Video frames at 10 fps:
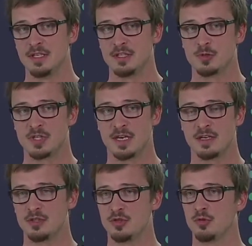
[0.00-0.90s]
you
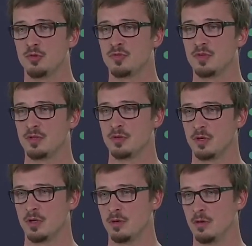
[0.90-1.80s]
can use
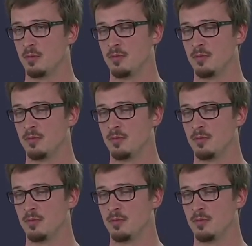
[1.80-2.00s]
your,